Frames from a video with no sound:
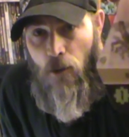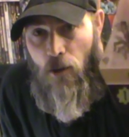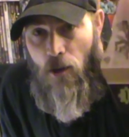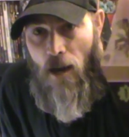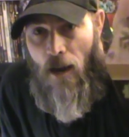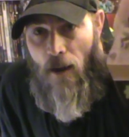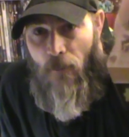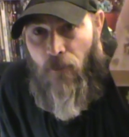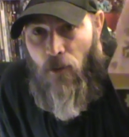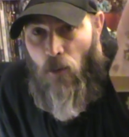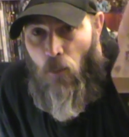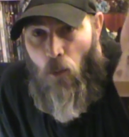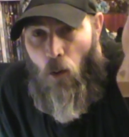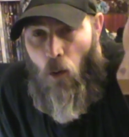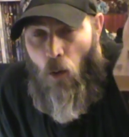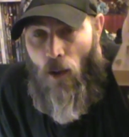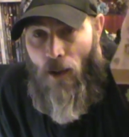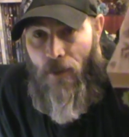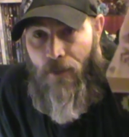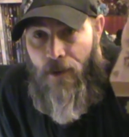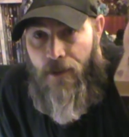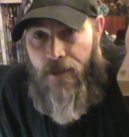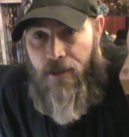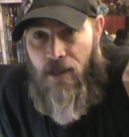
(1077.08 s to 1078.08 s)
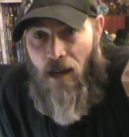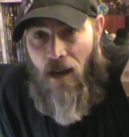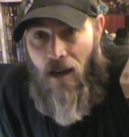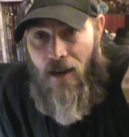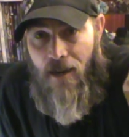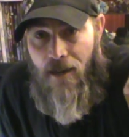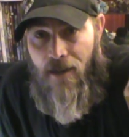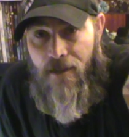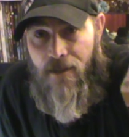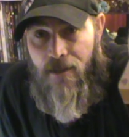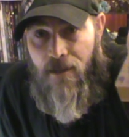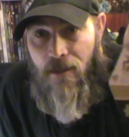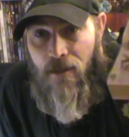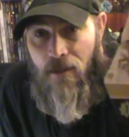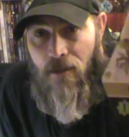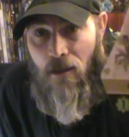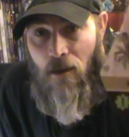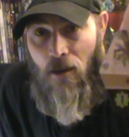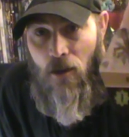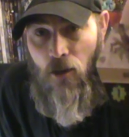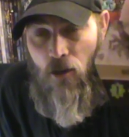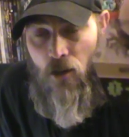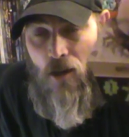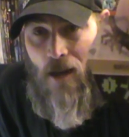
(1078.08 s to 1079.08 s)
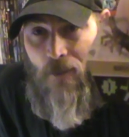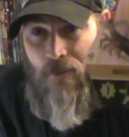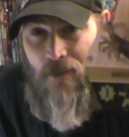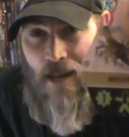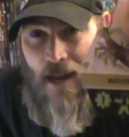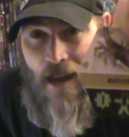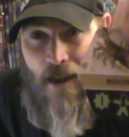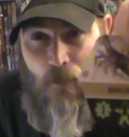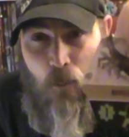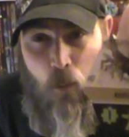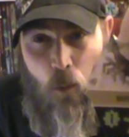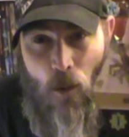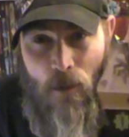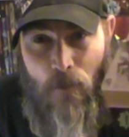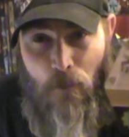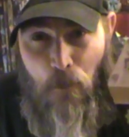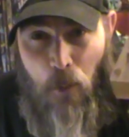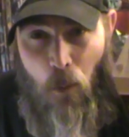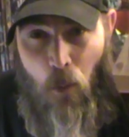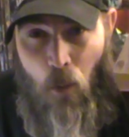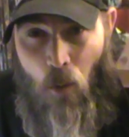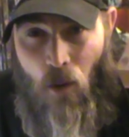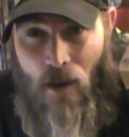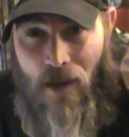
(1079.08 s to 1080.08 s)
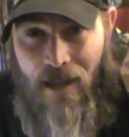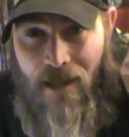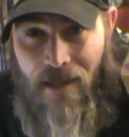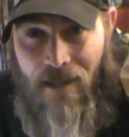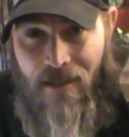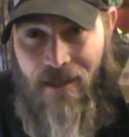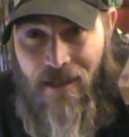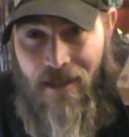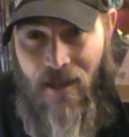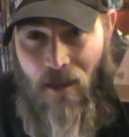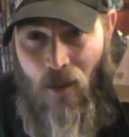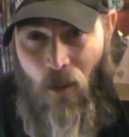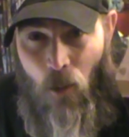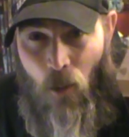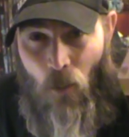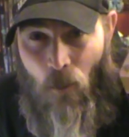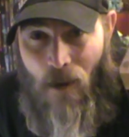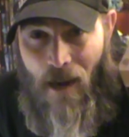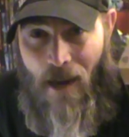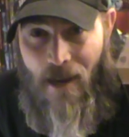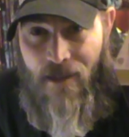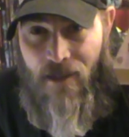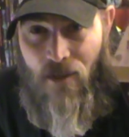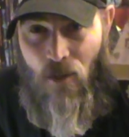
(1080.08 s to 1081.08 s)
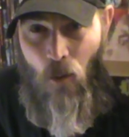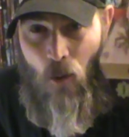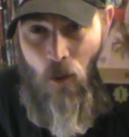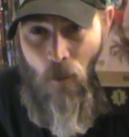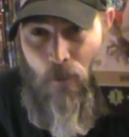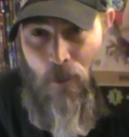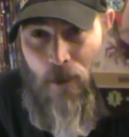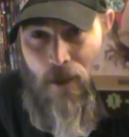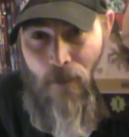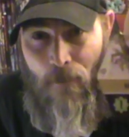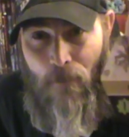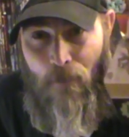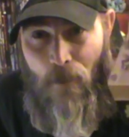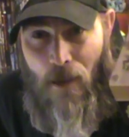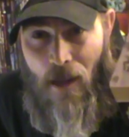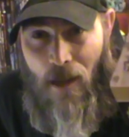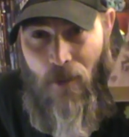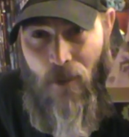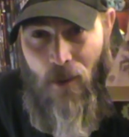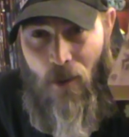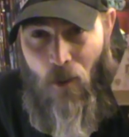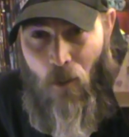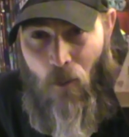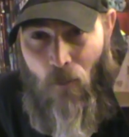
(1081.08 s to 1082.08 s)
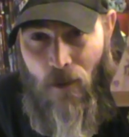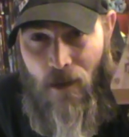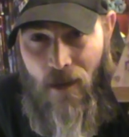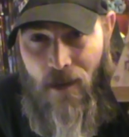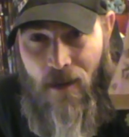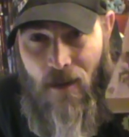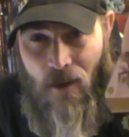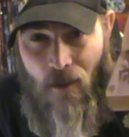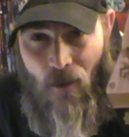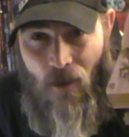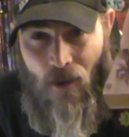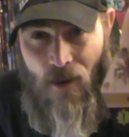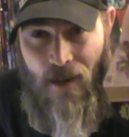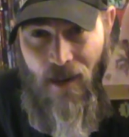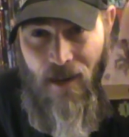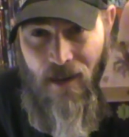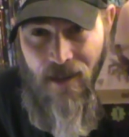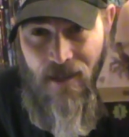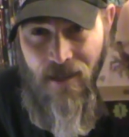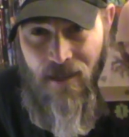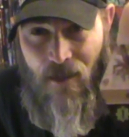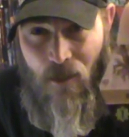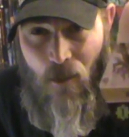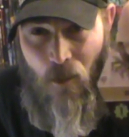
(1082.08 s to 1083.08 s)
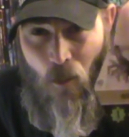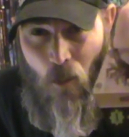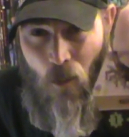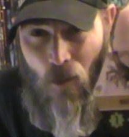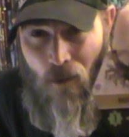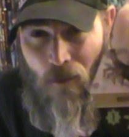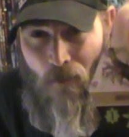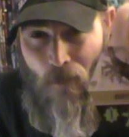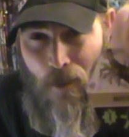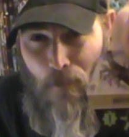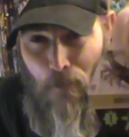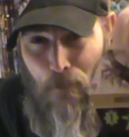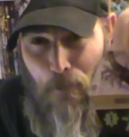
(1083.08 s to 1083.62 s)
you have to roll on the dice. You have to have one point to kill the Rad Scorpion. And then over here in this corner of the